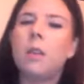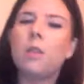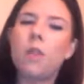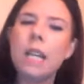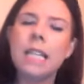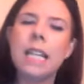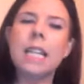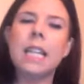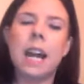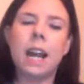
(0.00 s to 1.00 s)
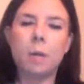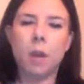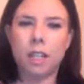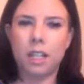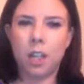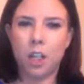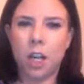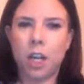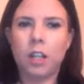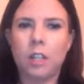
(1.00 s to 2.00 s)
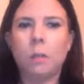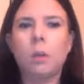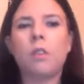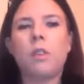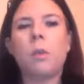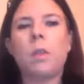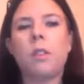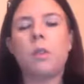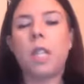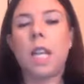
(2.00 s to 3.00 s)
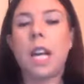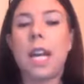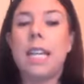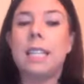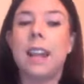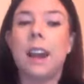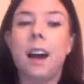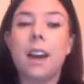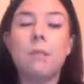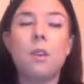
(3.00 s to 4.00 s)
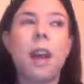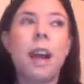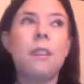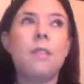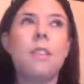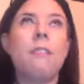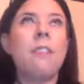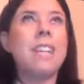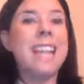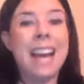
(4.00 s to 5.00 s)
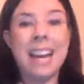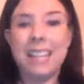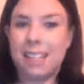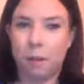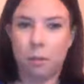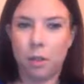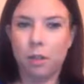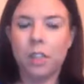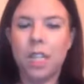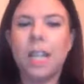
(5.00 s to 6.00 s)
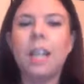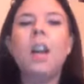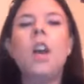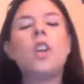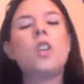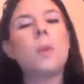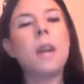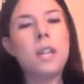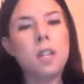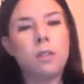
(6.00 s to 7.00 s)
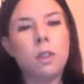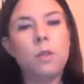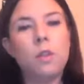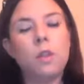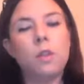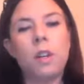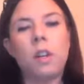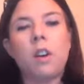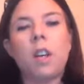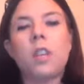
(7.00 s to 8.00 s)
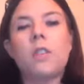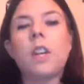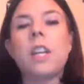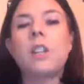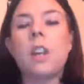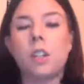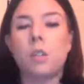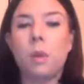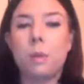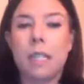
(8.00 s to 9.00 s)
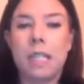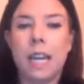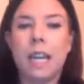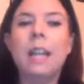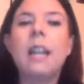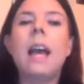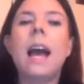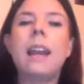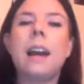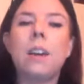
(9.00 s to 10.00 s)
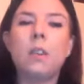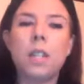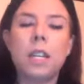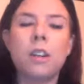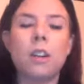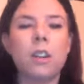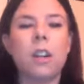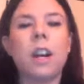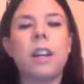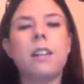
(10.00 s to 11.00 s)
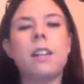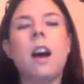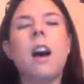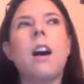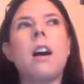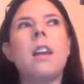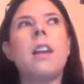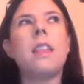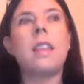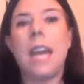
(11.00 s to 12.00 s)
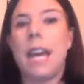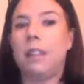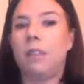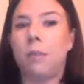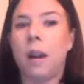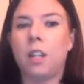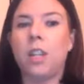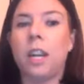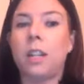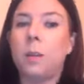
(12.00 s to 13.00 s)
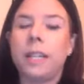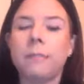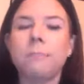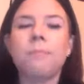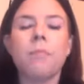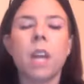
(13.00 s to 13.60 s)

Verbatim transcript: Now, the reason that I wanted to share this book review with you today is that I'm going to have the fantastic opportunity to interview Sophie Cornish for International Women's Day at IOD Northern Ireland on the 8th of March next week.